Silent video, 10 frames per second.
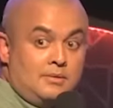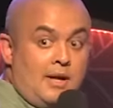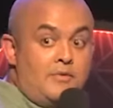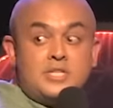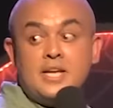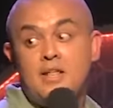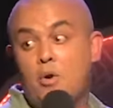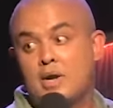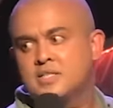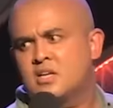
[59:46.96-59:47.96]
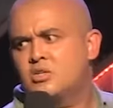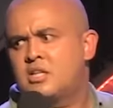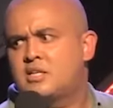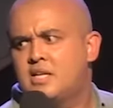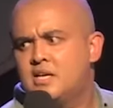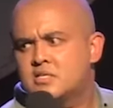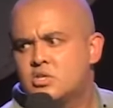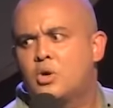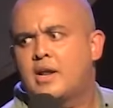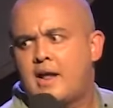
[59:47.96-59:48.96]
Have you seen the ones at 30 years,
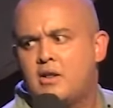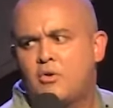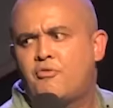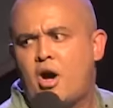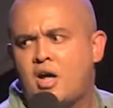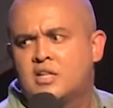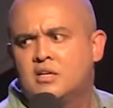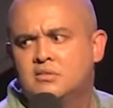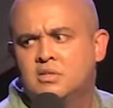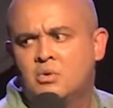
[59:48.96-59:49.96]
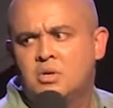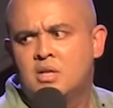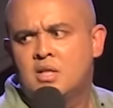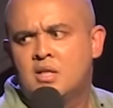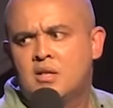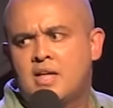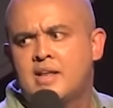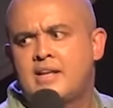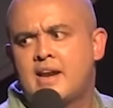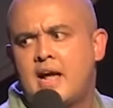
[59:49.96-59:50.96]
your, grand, your father, you know, they
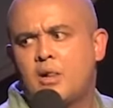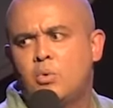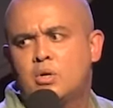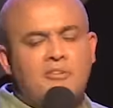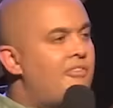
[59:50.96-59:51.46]
in canal walk, they